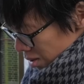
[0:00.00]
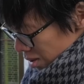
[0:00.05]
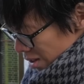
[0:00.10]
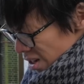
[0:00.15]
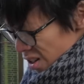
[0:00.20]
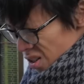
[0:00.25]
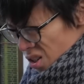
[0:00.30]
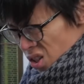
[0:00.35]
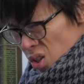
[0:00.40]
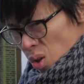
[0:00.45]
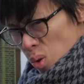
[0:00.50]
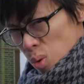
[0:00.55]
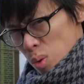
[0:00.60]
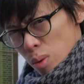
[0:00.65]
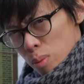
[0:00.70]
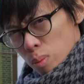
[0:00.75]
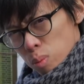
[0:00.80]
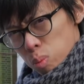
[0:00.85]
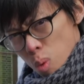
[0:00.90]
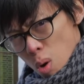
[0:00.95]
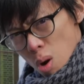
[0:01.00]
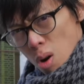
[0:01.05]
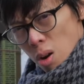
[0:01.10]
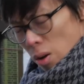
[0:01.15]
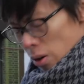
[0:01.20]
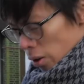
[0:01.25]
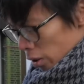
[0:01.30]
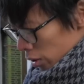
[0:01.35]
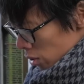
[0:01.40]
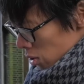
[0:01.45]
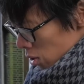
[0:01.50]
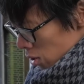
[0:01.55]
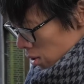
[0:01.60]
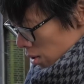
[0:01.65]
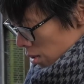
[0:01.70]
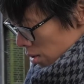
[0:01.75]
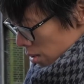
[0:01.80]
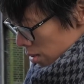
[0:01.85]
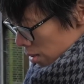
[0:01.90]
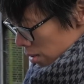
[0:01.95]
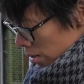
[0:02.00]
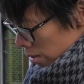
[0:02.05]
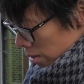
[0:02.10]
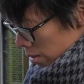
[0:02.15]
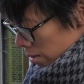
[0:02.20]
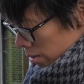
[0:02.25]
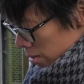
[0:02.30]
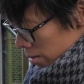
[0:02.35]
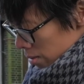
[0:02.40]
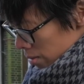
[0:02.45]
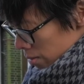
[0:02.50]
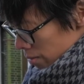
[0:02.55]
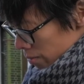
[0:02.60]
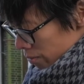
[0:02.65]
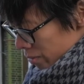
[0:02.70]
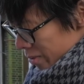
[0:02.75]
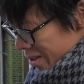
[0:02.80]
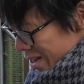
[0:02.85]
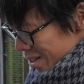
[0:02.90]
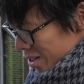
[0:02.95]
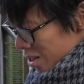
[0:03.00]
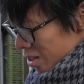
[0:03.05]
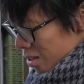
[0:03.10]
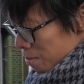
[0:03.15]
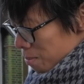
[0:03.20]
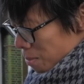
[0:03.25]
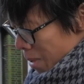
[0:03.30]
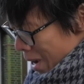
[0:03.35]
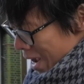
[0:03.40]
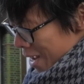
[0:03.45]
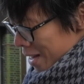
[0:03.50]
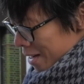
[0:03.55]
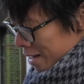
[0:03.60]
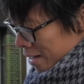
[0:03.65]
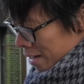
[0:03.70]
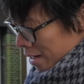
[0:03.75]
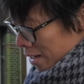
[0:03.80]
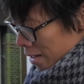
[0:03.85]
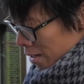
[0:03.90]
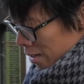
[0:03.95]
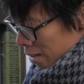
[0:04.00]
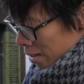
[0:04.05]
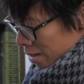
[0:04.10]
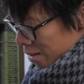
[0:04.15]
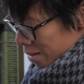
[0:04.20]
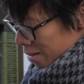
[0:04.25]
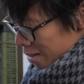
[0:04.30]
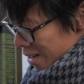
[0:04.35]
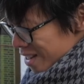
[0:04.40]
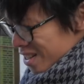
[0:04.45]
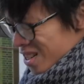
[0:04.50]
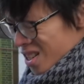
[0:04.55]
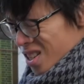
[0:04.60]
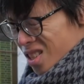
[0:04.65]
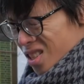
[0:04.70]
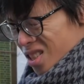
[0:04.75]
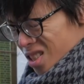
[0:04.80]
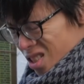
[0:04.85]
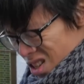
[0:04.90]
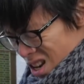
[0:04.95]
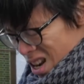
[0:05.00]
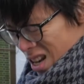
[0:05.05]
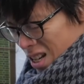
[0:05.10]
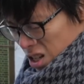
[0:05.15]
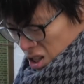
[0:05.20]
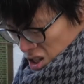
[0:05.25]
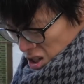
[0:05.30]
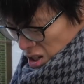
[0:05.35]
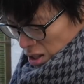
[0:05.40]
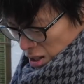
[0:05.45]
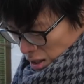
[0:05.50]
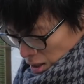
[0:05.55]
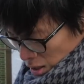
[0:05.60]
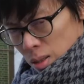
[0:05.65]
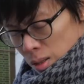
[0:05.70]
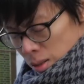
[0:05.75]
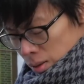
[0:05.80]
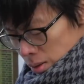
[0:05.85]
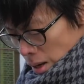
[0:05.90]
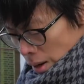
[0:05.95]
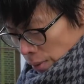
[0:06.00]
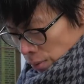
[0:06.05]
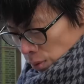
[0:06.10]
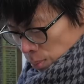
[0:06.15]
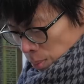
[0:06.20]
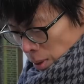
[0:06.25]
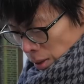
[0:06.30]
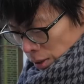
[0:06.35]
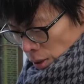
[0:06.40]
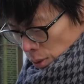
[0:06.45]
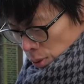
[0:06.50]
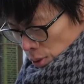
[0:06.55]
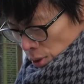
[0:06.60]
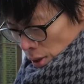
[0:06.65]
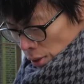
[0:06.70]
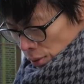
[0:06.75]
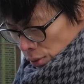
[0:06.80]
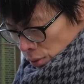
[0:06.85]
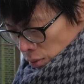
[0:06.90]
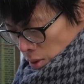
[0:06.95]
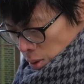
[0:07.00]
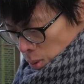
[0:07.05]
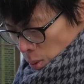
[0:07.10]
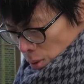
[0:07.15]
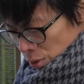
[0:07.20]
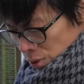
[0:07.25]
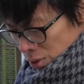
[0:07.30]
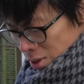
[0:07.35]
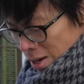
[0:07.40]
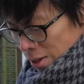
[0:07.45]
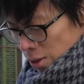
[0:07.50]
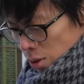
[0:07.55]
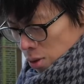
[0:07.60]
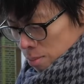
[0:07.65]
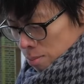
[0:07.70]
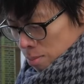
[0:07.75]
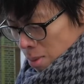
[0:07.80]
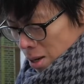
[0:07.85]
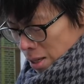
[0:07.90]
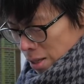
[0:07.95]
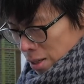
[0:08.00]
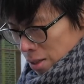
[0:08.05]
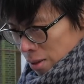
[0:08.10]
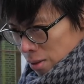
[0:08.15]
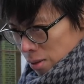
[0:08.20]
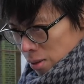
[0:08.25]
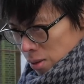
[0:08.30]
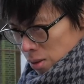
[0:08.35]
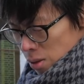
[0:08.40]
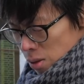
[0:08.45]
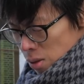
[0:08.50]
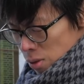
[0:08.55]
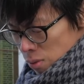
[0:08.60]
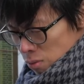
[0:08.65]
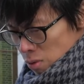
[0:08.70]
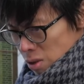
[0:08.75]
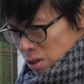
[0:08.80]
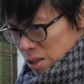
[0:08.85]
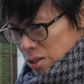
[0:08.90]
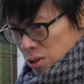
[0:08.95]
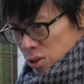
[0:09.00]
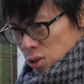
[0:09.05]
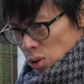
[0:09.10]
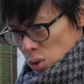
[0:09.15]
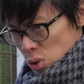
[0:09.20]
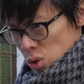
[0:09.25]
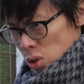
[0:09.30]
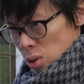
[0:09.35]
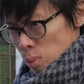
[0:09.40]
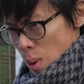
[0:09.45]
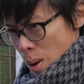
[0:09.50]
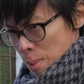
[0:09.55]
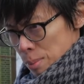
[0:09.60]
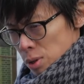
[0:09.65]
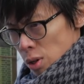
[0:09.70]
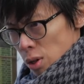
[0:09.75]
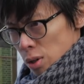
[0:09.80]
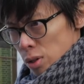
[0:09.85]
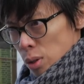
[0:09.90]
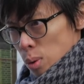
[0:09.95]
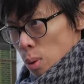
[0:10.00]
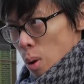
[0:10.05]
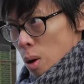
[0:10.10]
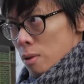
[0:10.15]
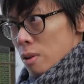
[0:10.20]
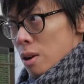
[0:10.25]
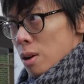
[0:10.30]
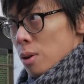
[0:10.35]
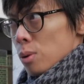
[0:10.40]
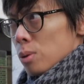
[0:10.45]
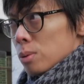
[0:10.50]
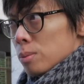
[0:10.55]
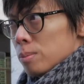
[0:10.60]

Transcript: it sort of works. This pen is sexy. Now, if you pick those last three words, that could make a really dodgy website URL.